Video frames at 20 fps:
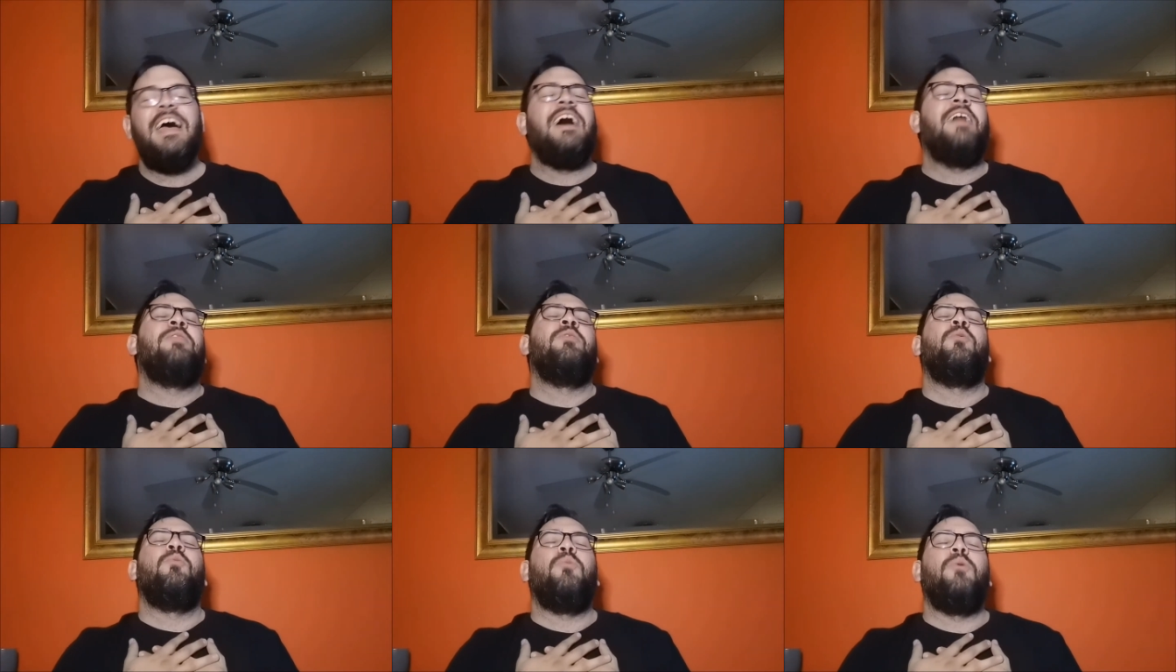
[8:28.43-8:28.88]

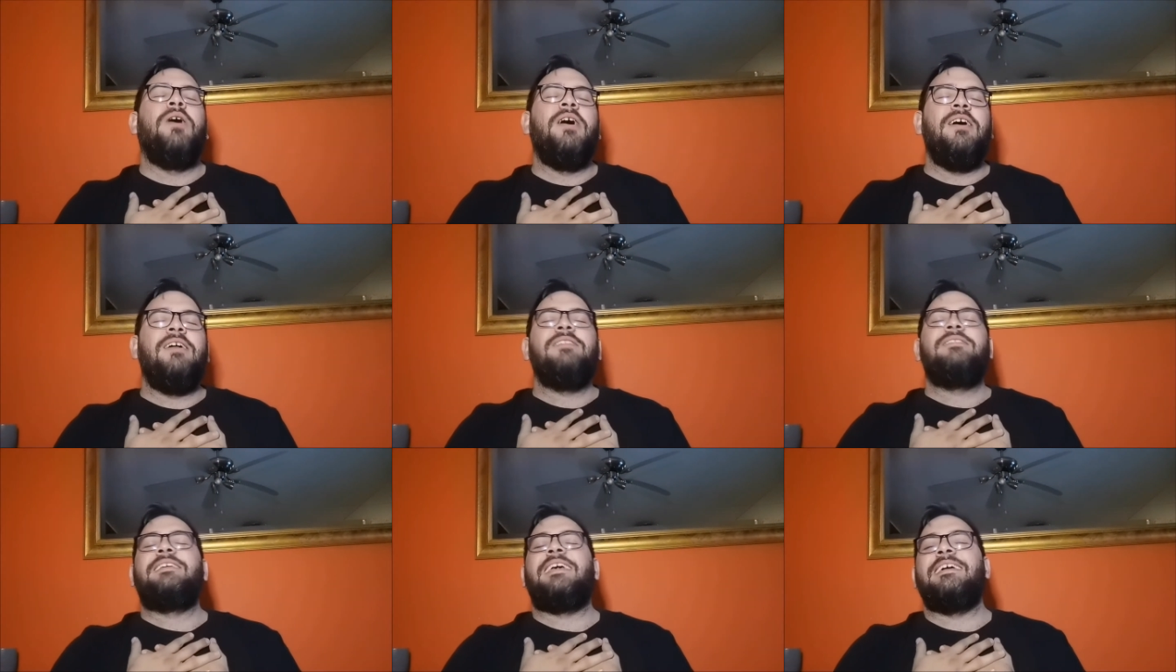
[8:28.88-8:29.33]
and the
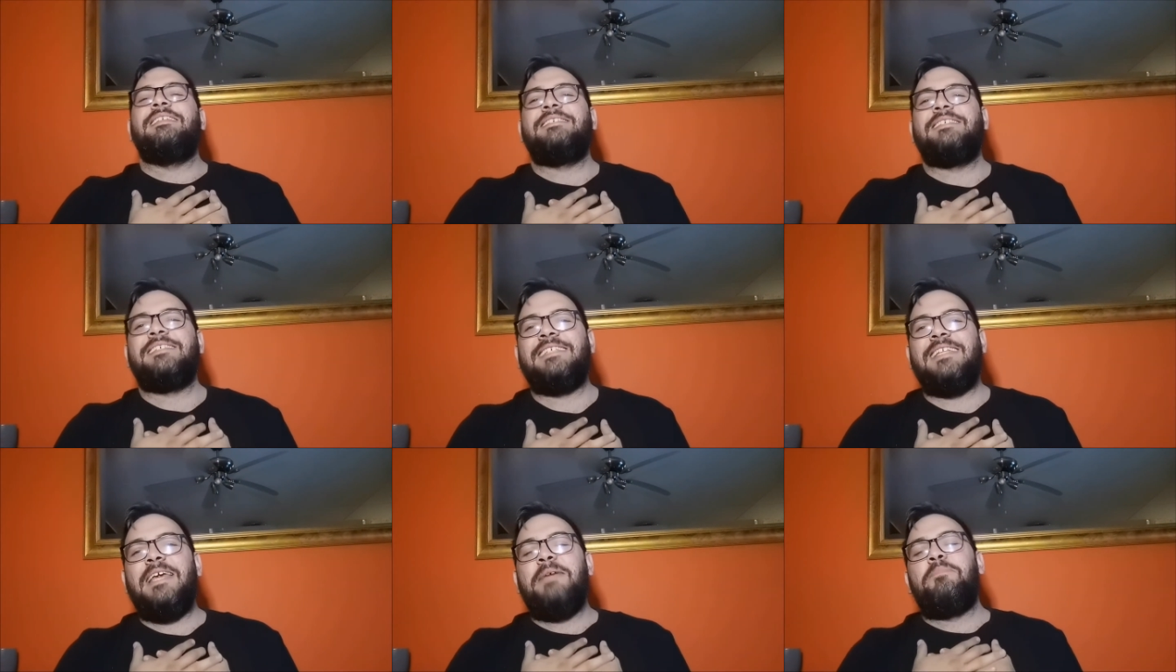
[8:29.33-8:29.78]
world can
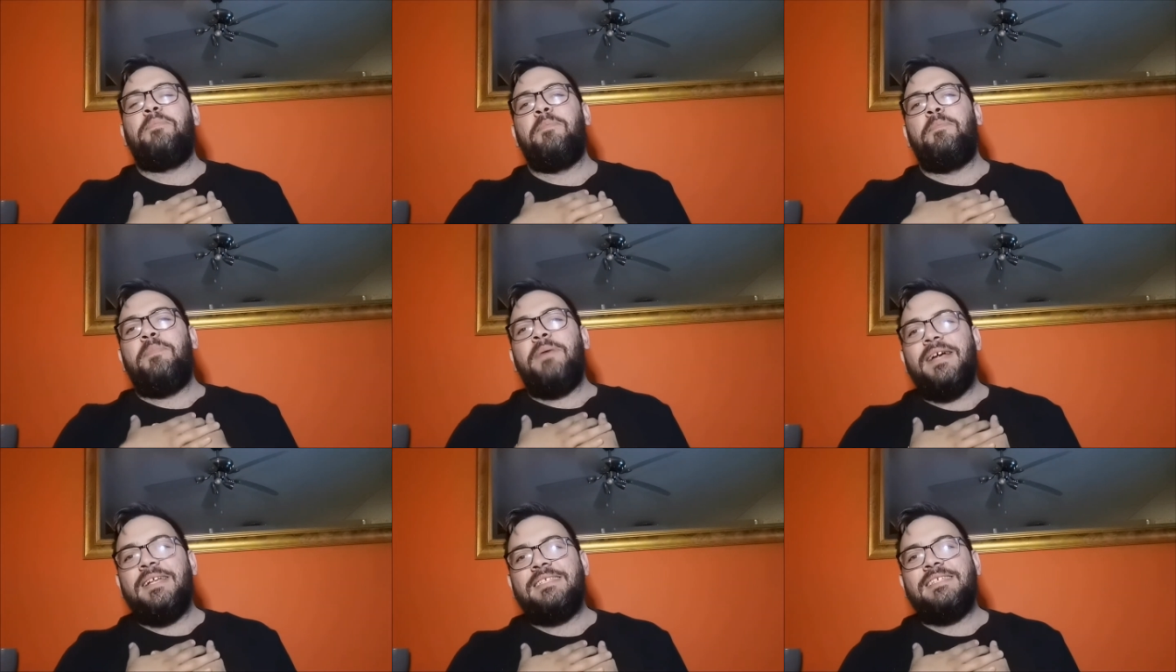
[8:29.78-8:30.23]

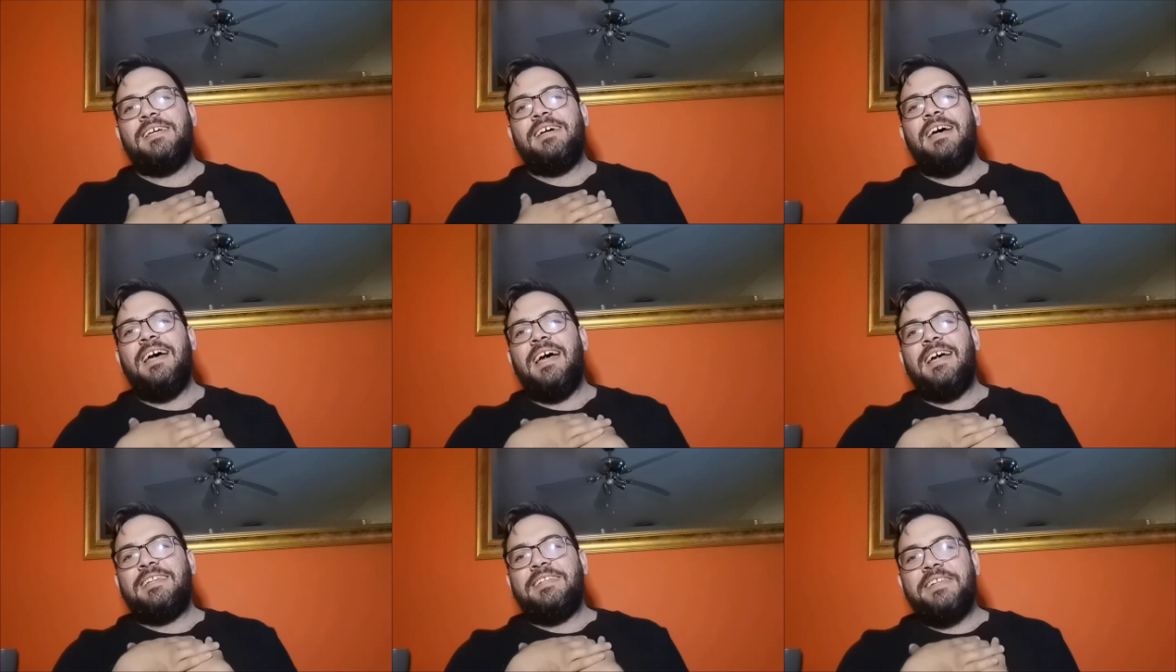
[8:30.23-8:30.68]
sleep better
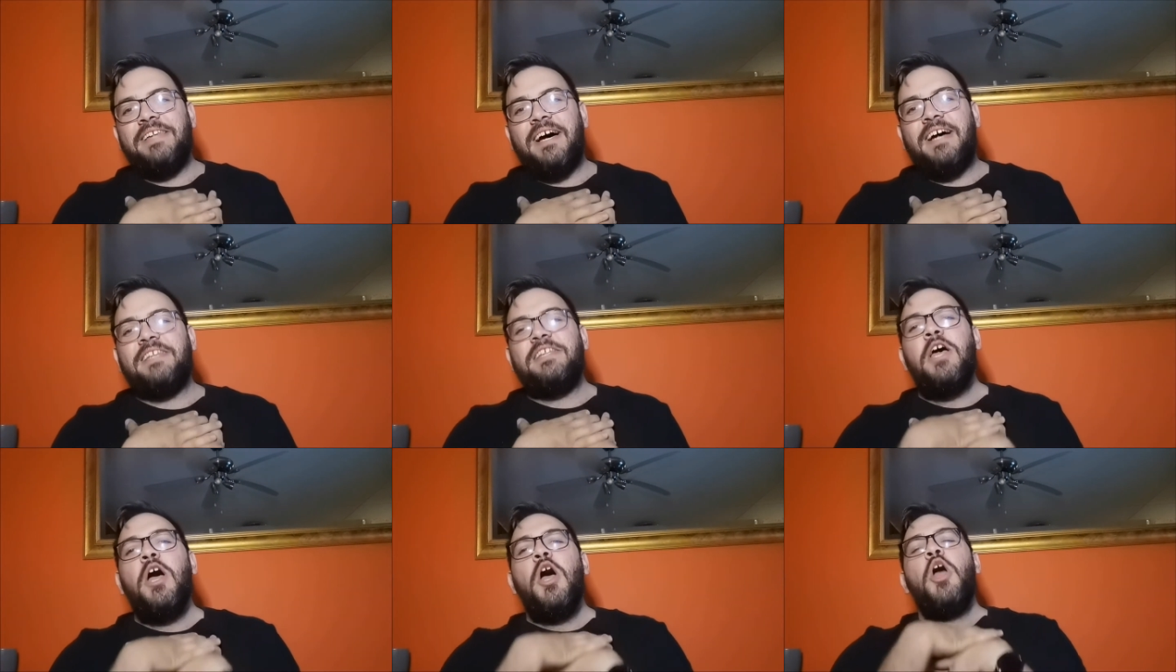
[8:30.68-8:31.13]
at
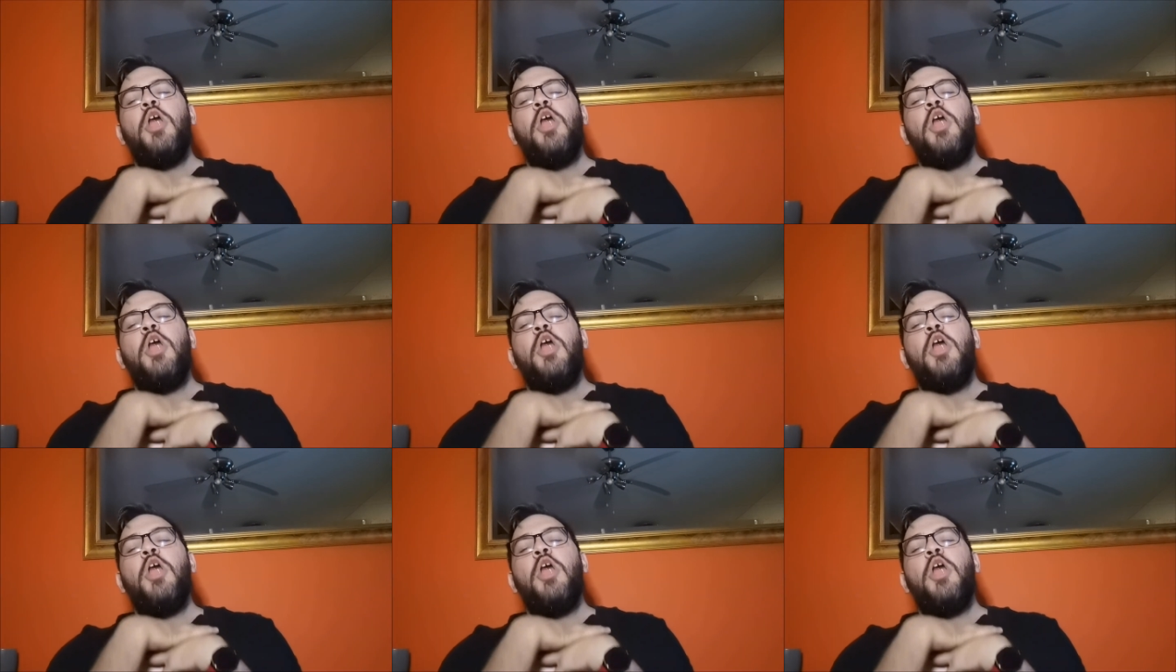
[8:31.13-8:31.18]
night,